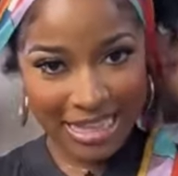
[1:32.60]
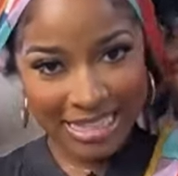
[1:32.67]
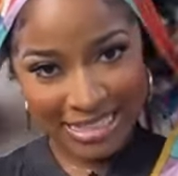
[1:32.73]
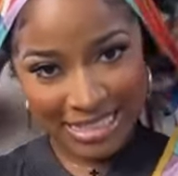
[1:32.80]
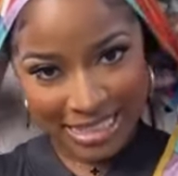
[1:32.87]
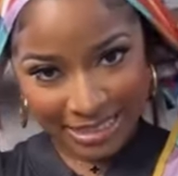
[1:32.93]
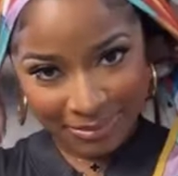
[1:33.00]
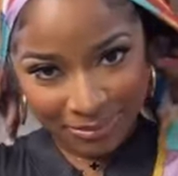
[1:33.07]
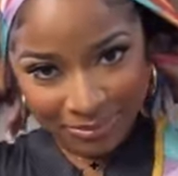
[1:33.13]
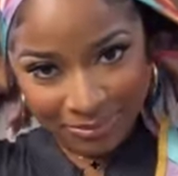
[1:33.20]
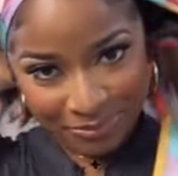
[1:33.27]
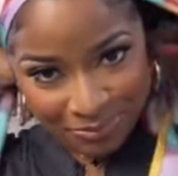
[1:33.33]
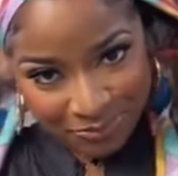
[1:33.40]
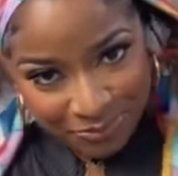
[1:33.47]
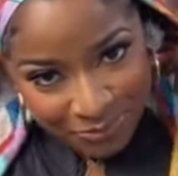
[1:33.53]
Listen,
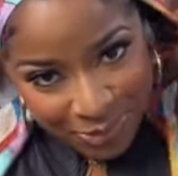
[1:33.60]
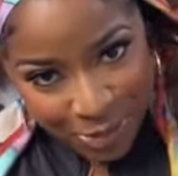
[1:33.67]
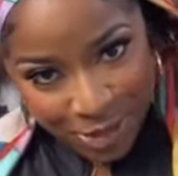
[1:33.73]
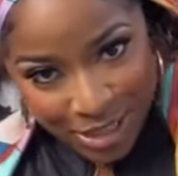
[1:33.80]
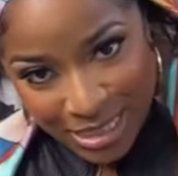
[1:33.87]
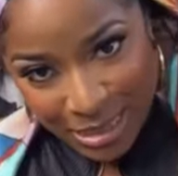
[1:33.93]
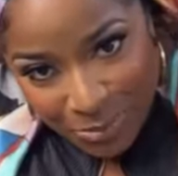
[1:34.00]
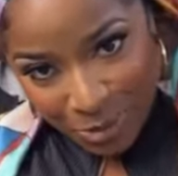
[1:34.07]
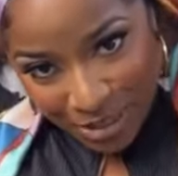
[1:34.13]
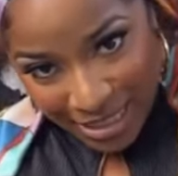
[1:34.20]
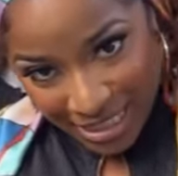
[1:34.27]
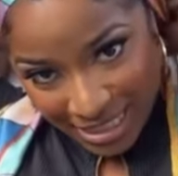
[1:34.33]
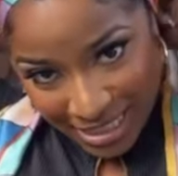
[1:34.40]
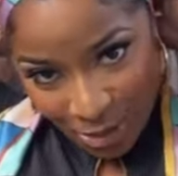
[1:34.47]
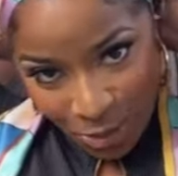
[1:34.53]
you just
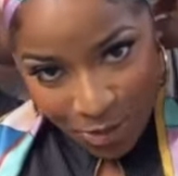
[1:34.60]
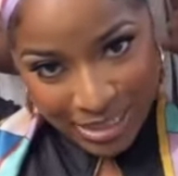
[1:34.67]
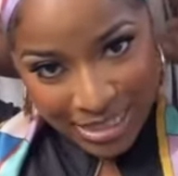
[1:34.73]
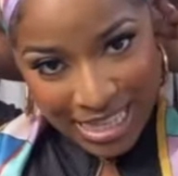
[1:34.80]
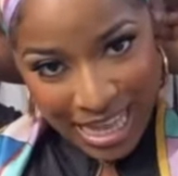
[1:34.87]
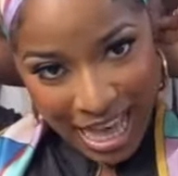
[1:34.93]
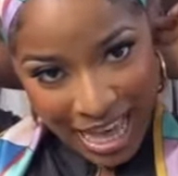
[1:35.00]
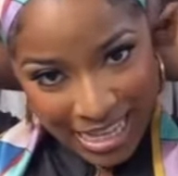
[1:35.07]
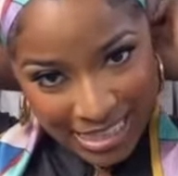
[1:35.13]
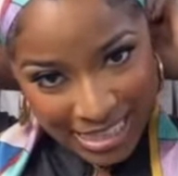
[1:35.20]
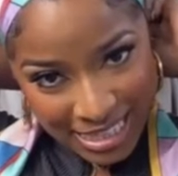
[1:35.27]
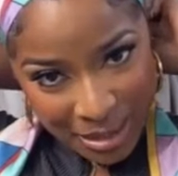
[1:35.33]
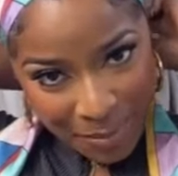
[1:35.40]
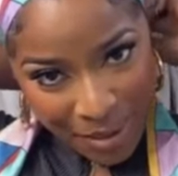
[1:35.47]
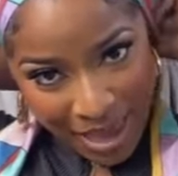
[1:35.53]
put this on, tie it
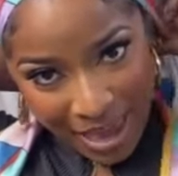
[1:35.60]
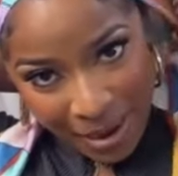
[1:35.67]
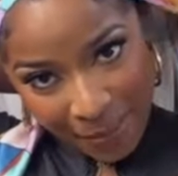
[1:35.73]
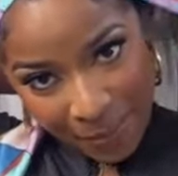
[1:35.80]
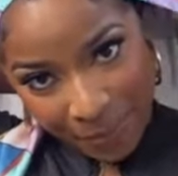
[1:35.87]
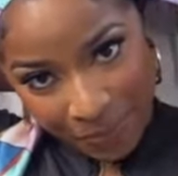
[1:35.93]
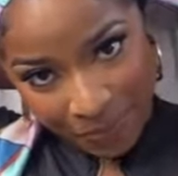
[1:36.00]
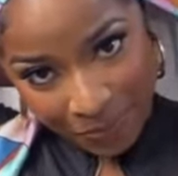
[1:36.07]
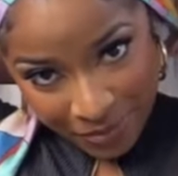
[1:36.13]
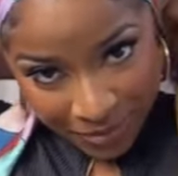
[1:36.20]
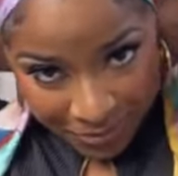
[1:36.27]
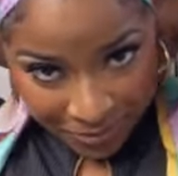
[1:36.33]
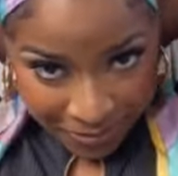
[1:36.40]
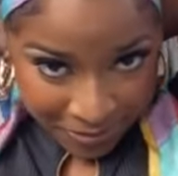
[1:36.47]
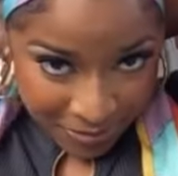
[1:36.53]
to the back.
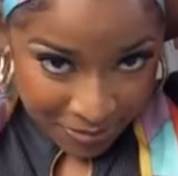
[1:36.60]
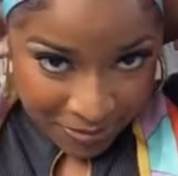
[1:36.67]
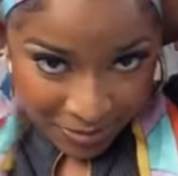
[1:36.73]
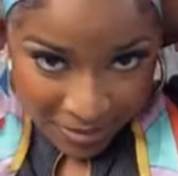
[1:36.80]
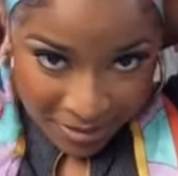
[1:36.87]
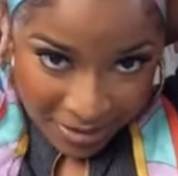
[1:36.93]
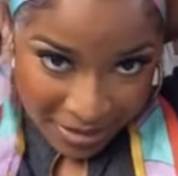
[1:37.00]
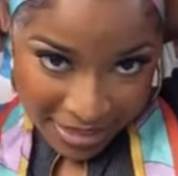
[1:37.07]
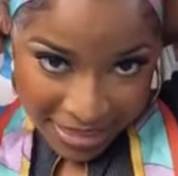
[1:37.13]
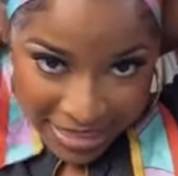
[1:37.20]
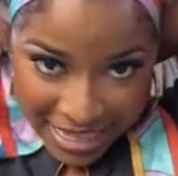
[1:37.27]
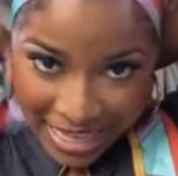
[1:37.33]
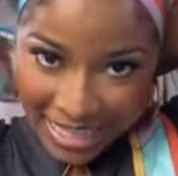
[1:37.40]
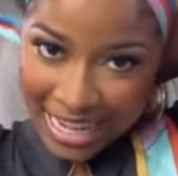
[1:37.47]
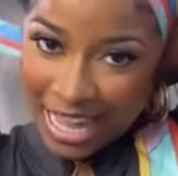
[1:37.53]

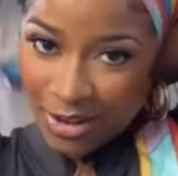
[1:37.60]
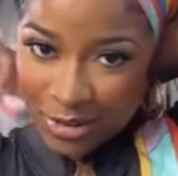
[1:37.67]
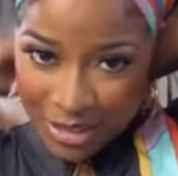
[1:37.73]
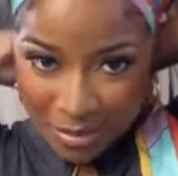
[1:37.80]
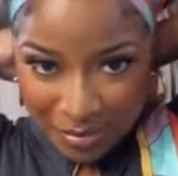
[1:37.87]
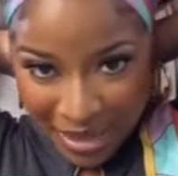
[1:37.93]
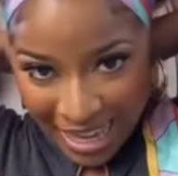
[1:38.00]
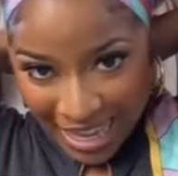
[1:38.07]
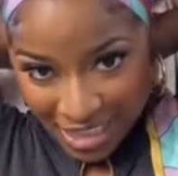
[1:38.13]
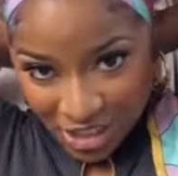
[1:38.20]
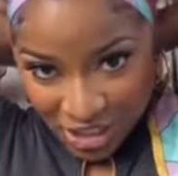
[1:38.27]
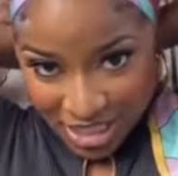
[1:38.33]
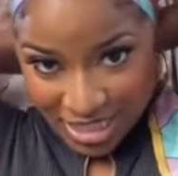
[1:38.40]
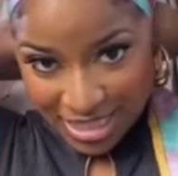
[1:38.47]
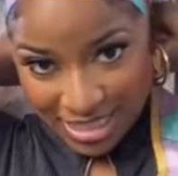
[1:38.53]
Lay down them
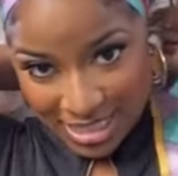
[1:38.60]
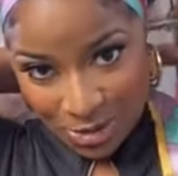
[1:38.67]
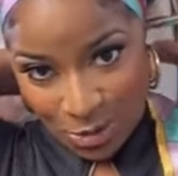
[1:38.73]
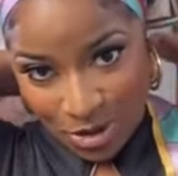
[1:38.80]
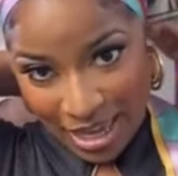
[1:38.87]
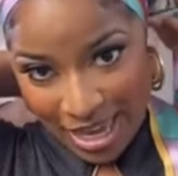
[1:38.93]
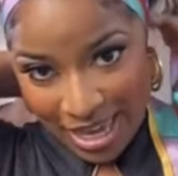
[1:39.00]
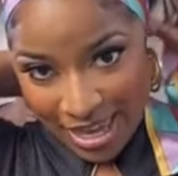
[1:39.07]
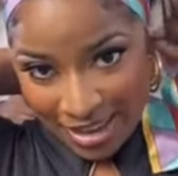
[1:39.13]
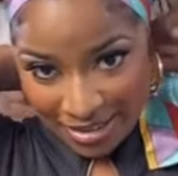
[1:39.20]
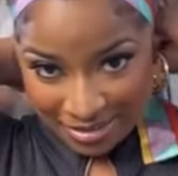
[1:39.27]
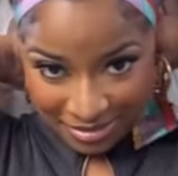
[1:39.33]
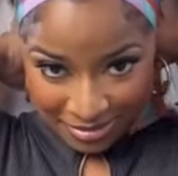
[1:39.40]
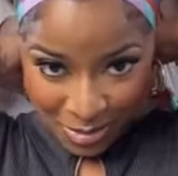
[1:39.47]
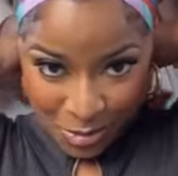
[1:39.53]
edges, okay?
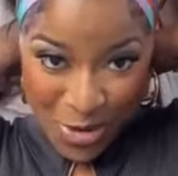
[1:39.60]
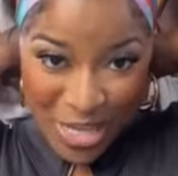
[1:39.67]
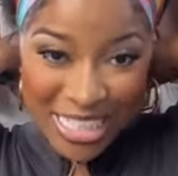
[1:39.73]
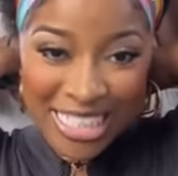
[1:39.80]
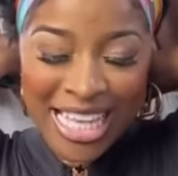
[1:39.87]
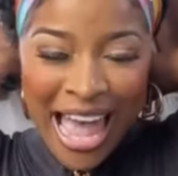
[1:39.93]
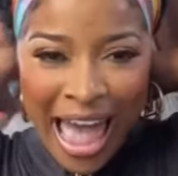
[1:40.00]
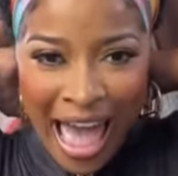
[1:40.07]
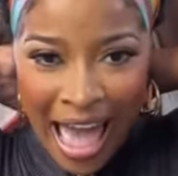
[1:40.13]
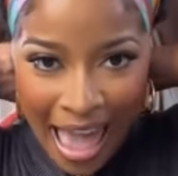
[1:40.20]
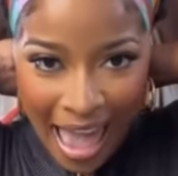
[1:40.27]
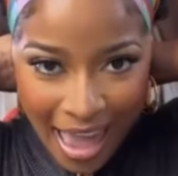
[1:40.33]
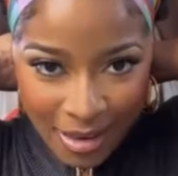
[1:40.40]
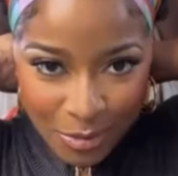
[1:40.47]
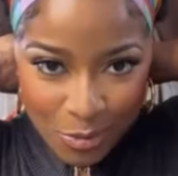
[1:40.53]
We
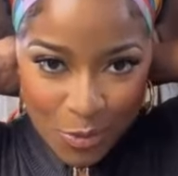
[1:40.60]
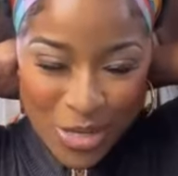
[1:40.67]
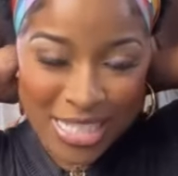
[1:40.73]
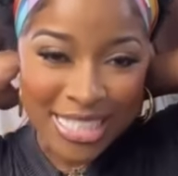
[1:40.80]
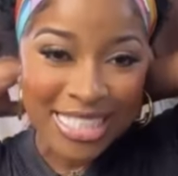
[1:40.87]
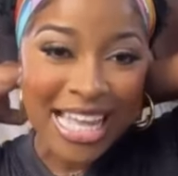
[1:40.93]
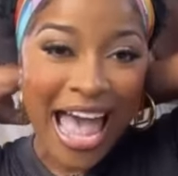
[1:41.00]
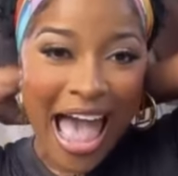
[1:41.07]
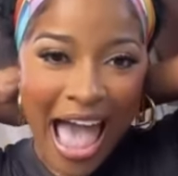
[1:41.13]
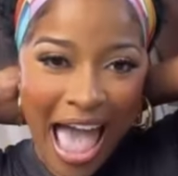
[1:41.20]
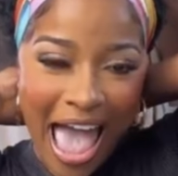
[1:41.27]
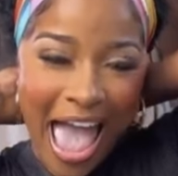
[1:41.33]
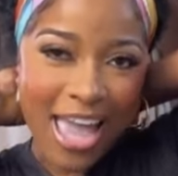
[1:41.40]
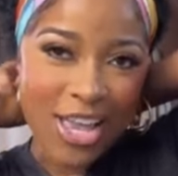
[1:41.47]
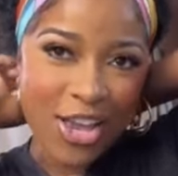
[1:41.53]

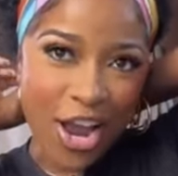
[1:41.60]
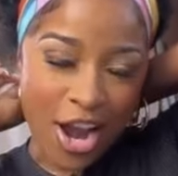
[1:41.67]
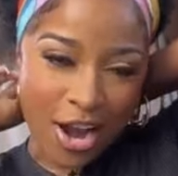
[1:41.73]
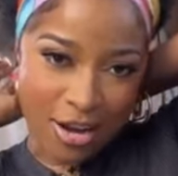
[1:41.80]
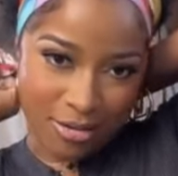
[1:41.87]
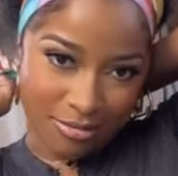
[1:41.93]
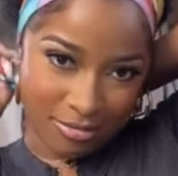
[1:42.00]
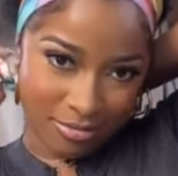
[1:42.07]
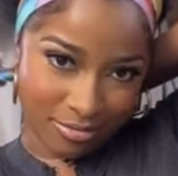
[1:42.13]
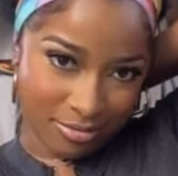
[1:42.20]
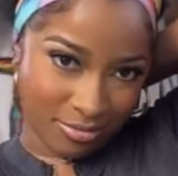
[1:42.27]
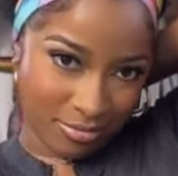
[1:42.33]
tired.